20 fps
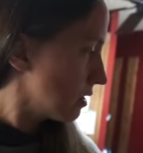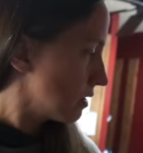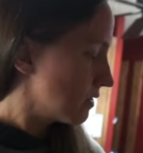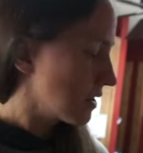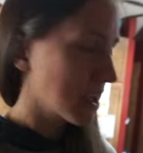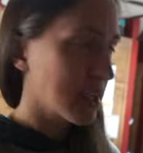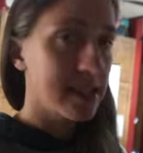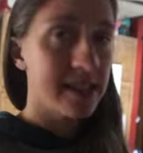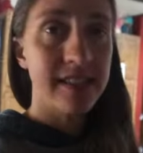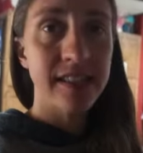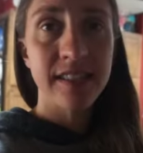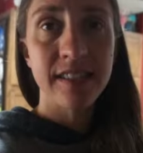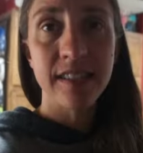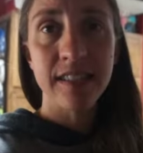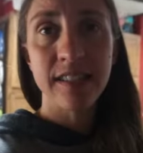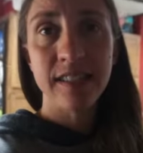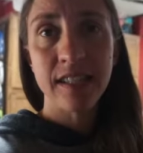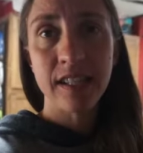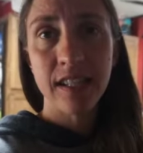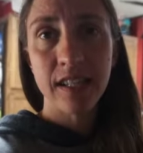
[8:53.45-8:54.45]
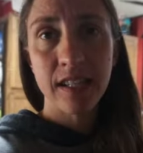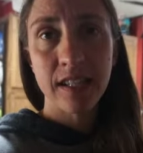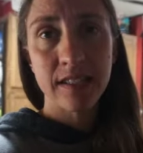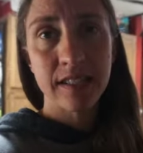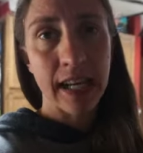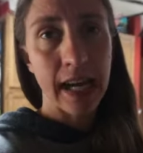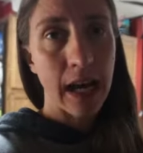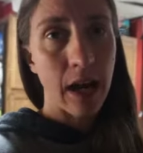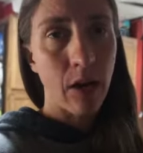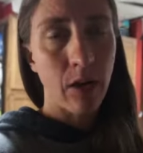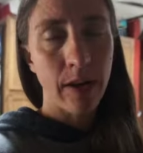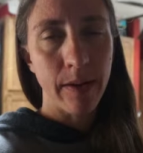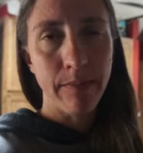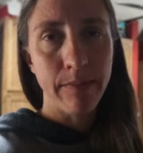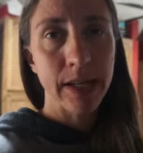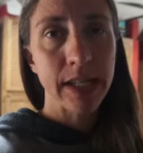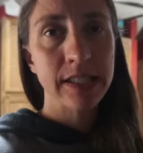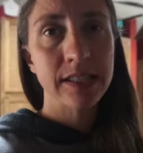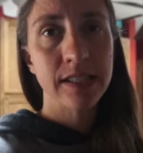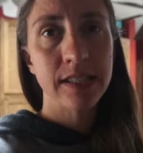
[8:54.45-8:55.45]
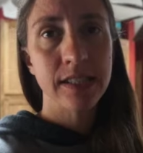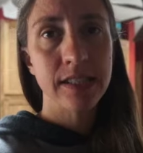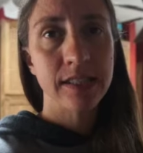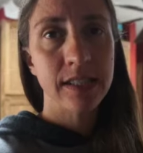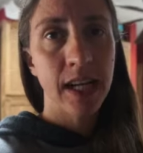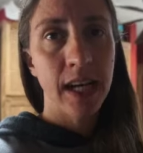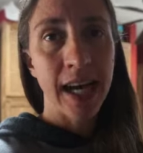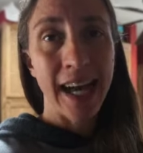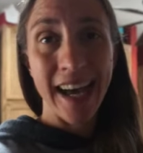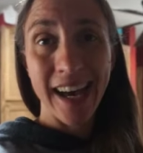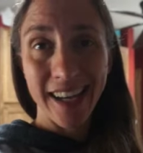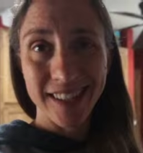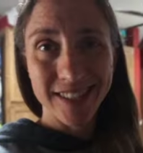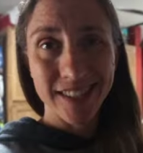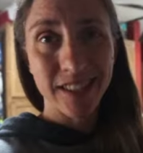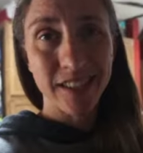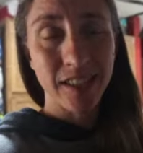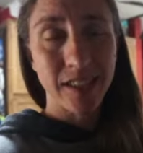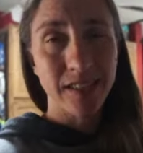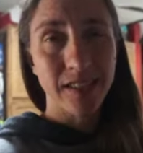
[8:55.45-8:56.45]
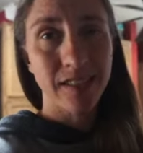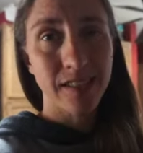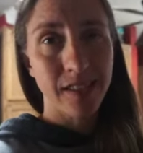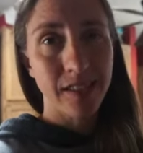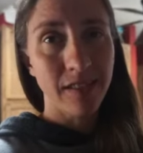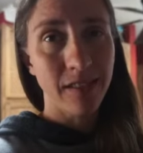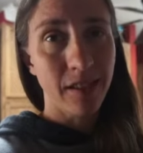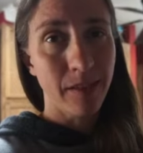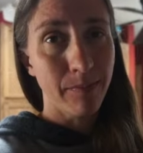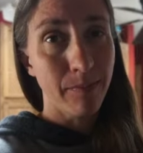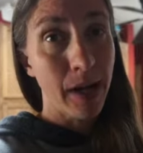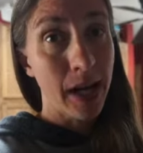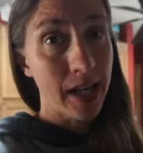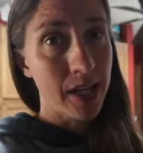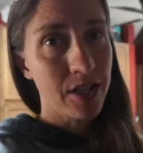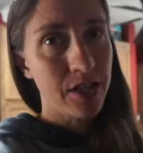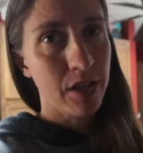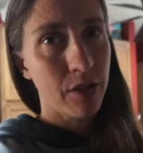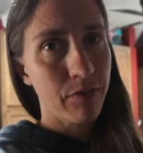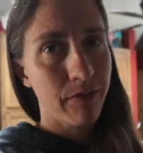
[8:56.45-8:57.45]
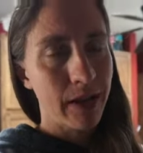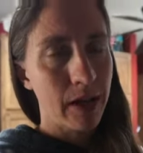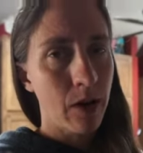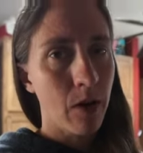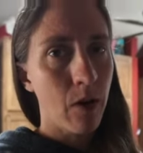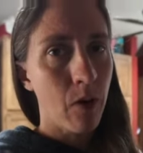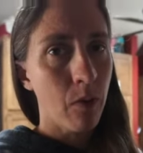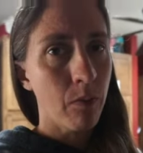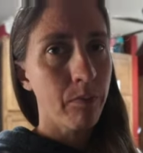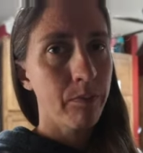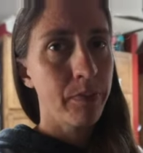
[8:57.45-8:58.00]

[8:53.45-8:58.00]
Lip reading: the consistency is, how it mixes as it does sit on my shelf at home.